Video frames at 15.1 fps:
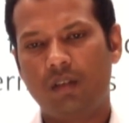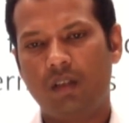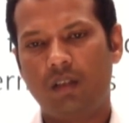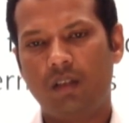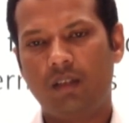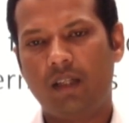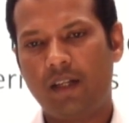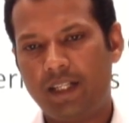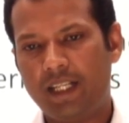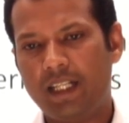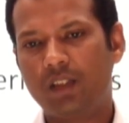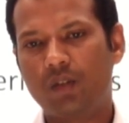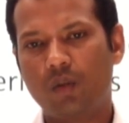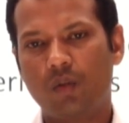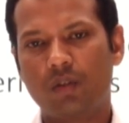the retail
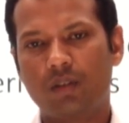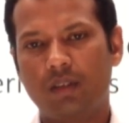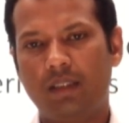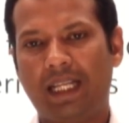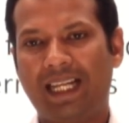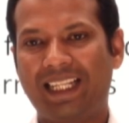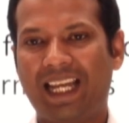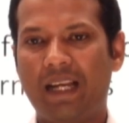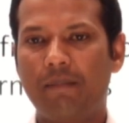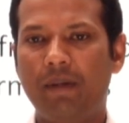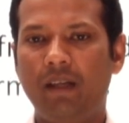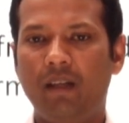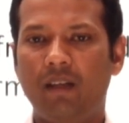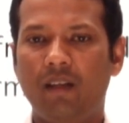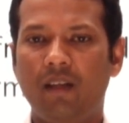stores that can
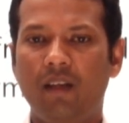be